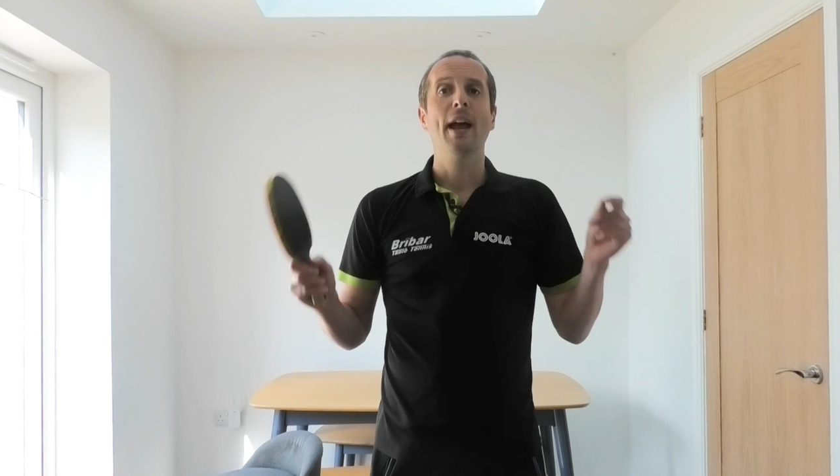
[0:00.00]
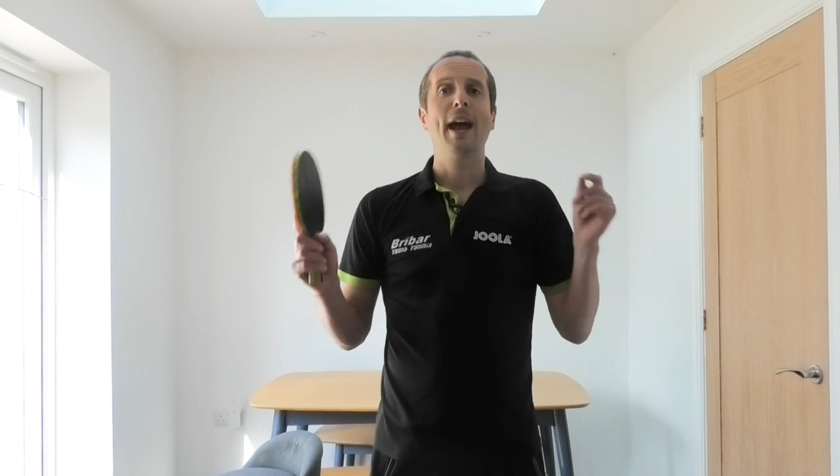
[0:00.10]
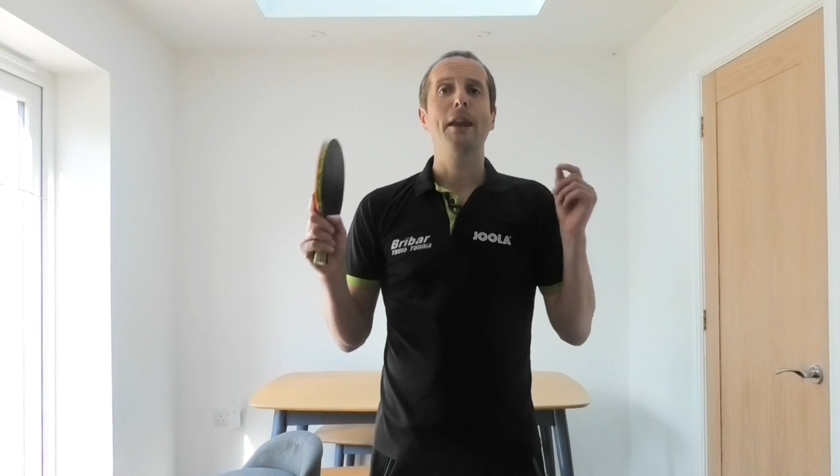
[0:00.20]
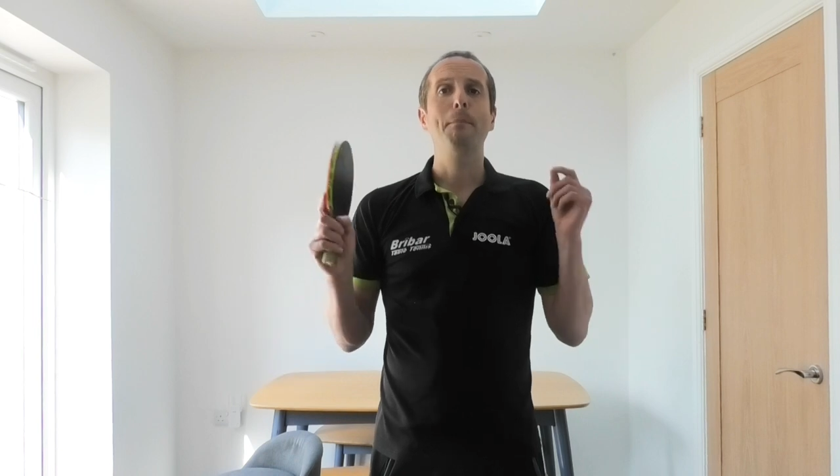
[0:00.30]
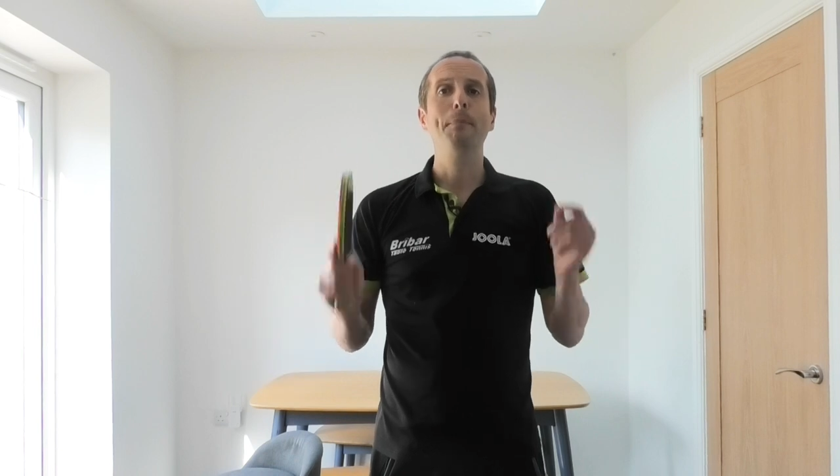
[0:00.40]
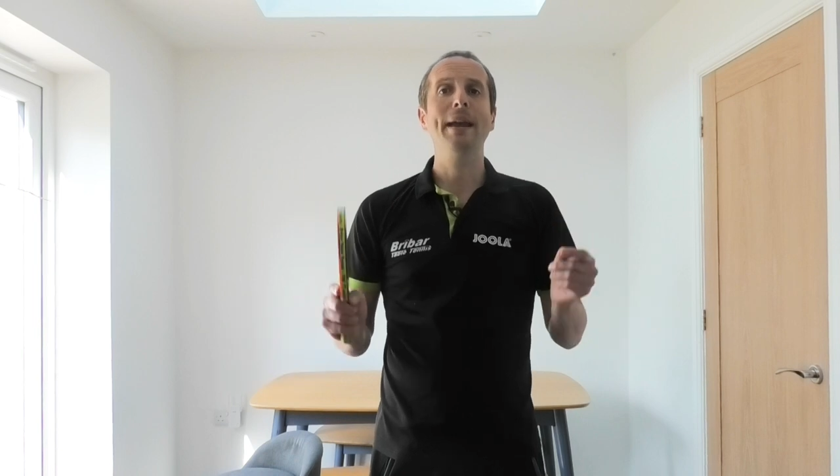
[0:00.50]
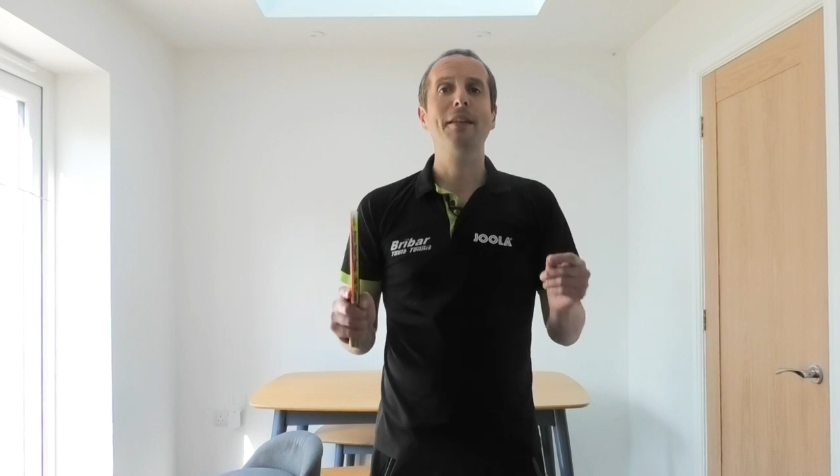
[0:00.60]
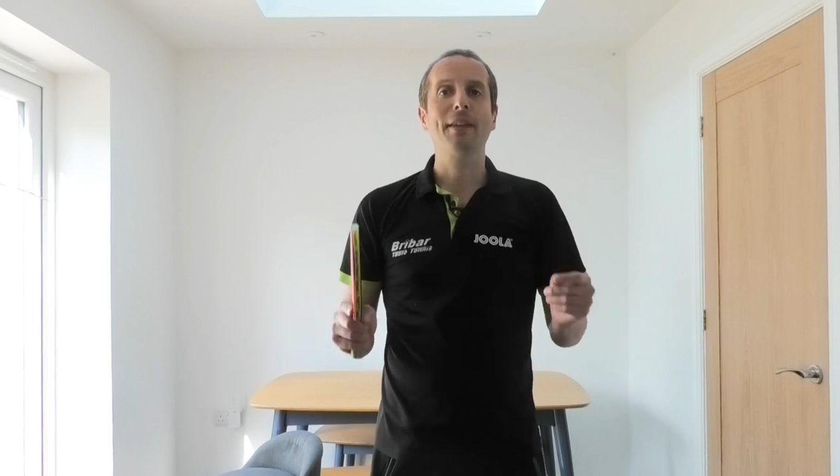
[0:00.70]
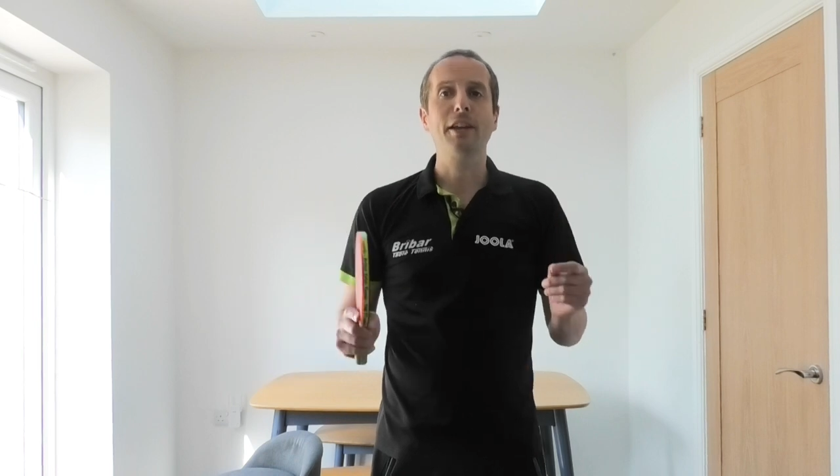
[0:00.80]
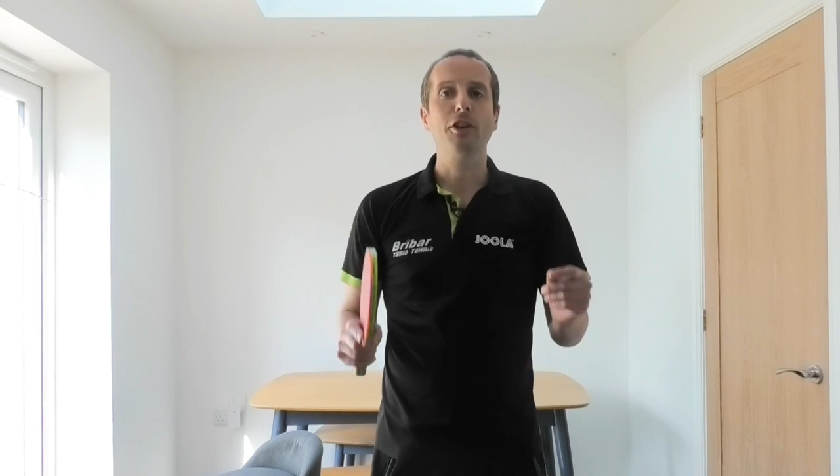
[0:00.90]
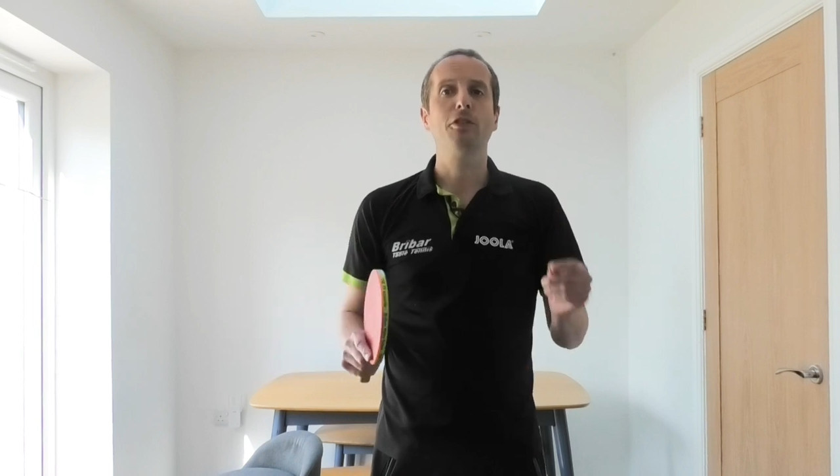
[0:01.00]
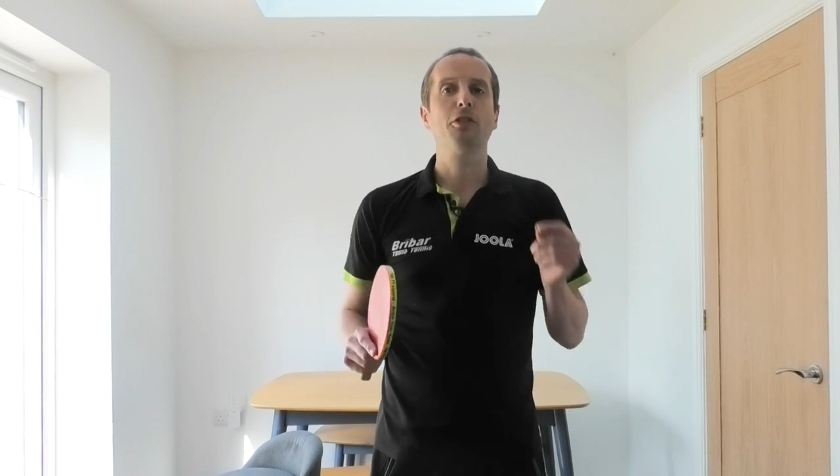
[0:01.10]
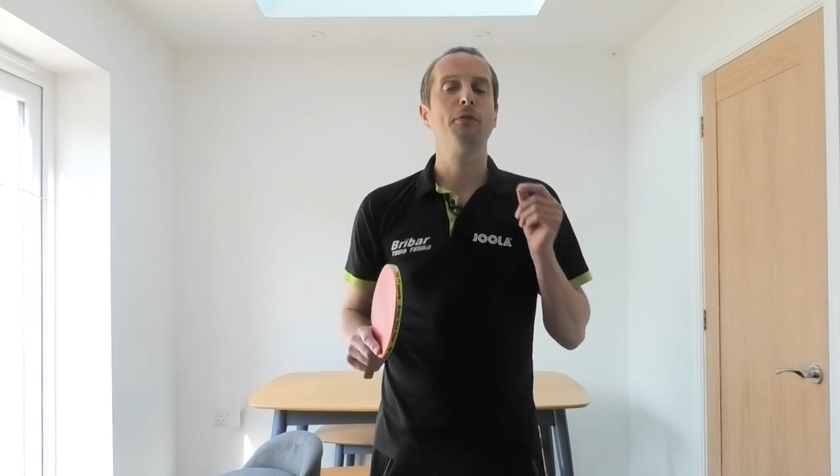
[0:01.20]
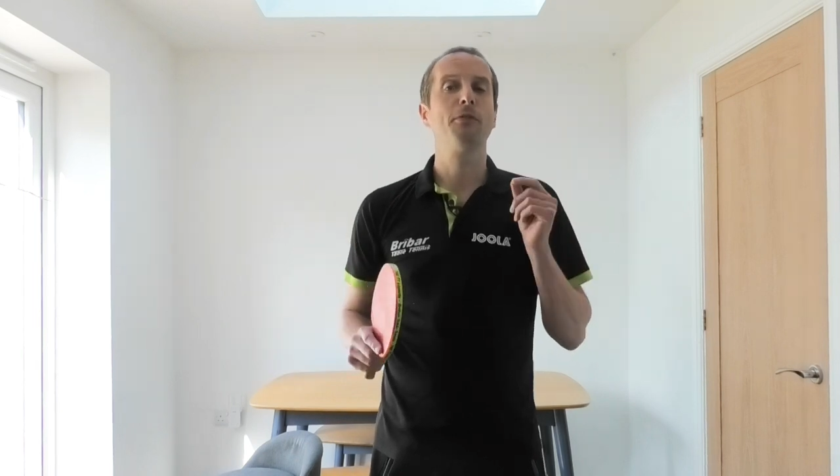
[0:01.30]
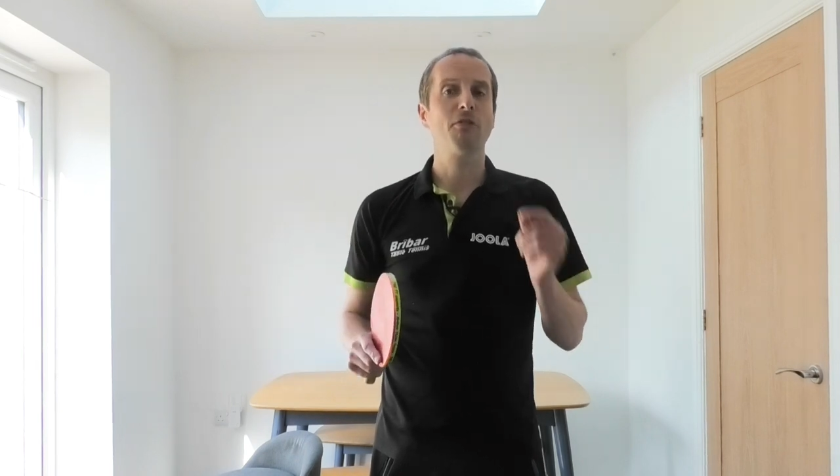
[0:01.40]
and a big thank you
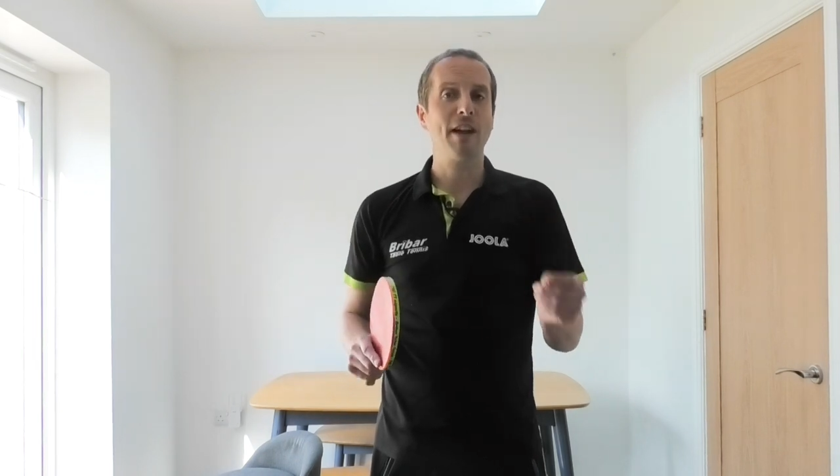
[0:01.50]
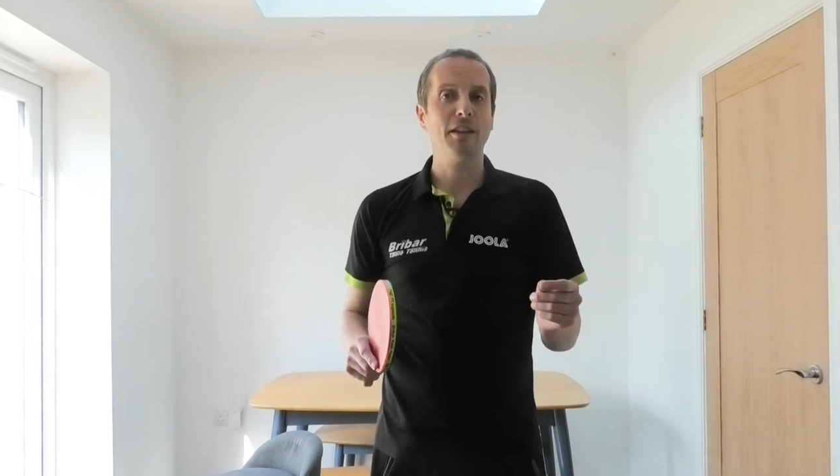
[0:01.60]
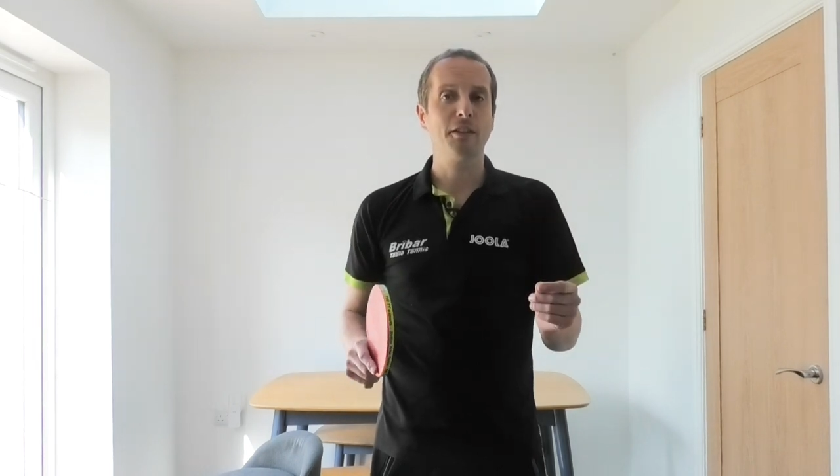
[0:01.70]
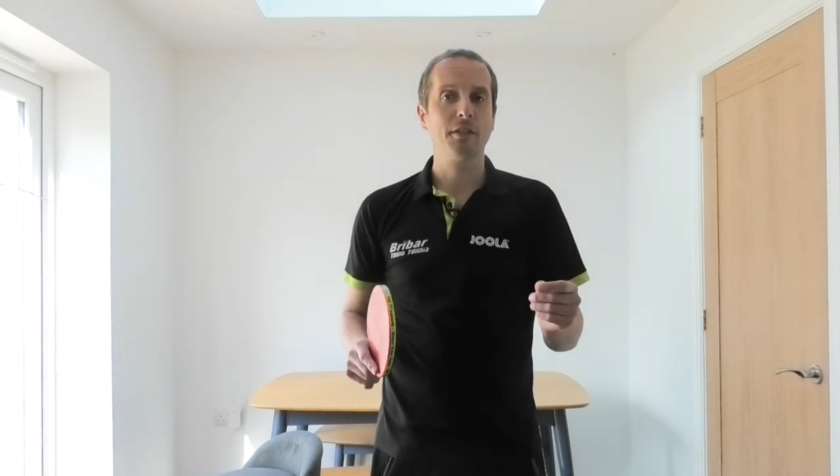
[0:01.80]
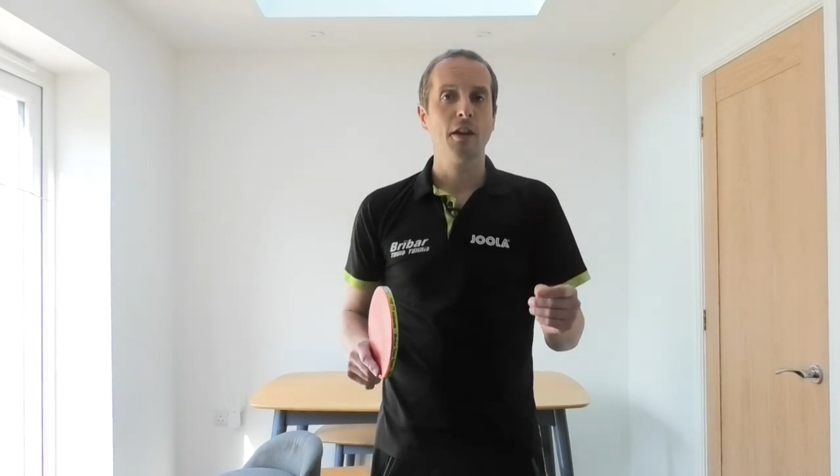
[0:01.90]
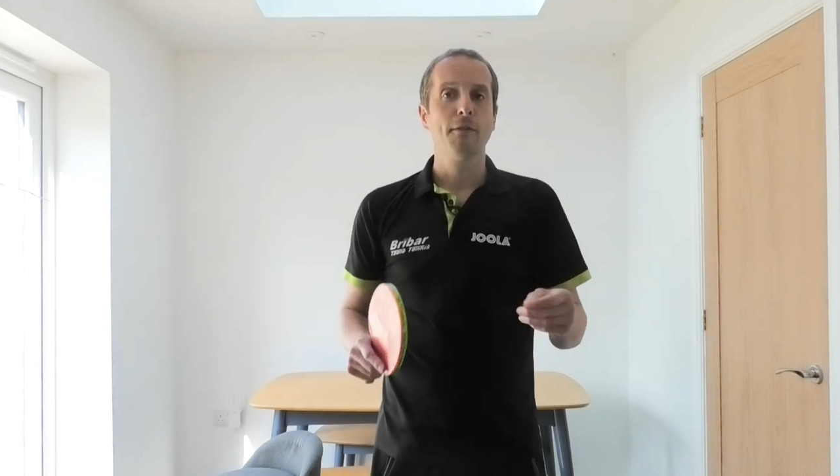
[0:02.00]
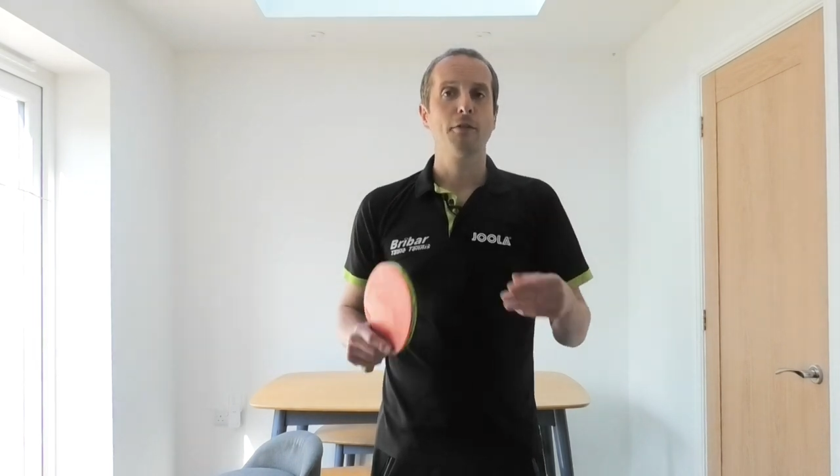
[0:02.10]
to Ferenc